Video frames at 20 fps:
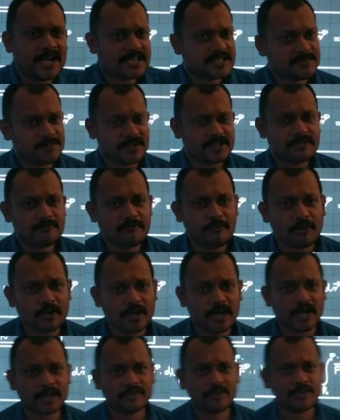expression for
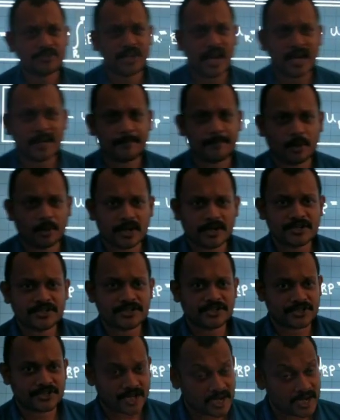electrostatic
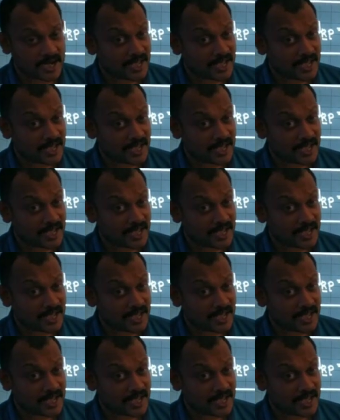potential